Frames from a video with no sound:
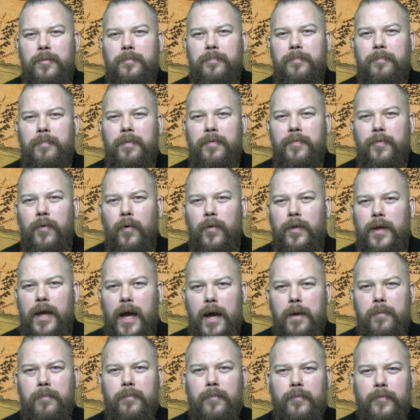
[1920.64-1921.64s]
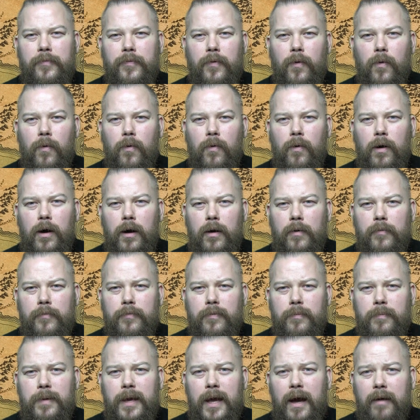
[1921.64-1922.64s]
them before the game for
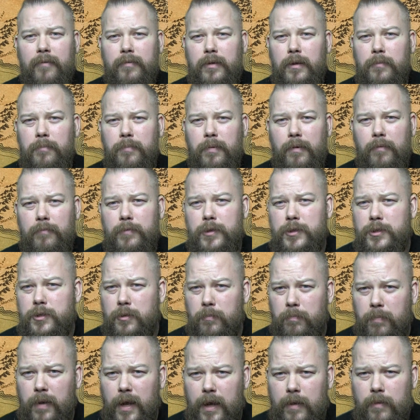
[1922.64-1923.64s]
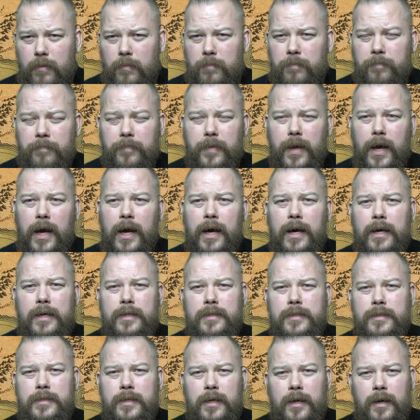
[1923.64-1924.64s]
me having the privilege to play them.
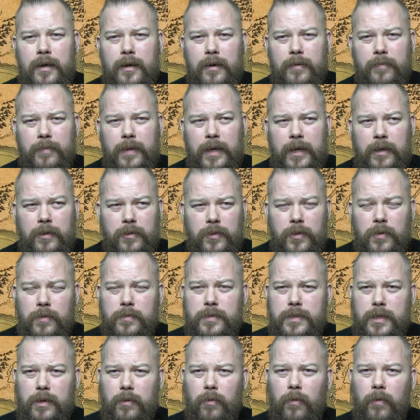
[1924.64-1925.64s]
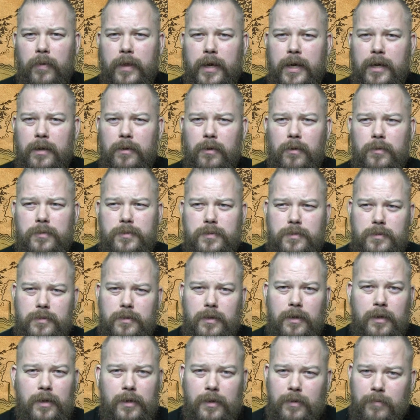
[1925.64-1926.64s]
And they can use it or they cannot.
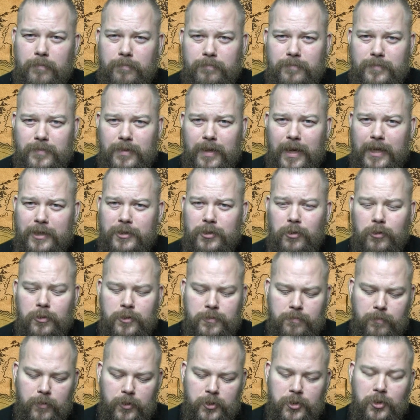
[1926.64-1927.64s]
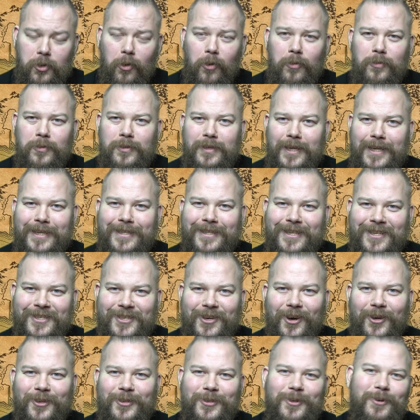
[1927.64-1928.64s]
Their choice. But Sean did
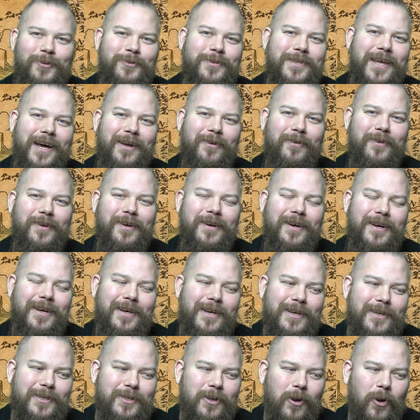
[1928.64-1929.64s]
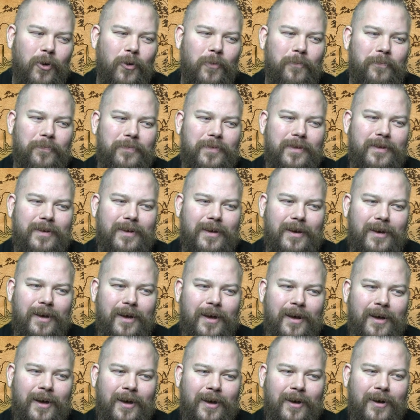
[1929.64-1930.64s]
decide to use that. So
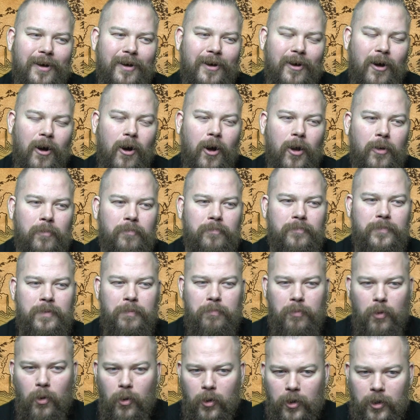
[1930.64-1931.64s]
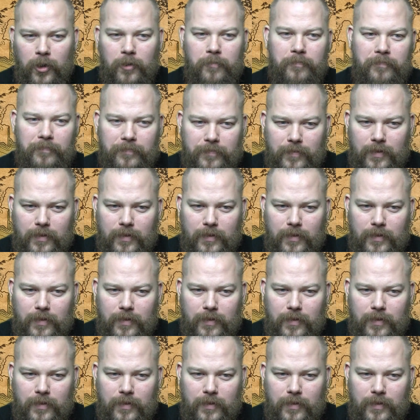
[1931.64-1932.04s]
I'm deploying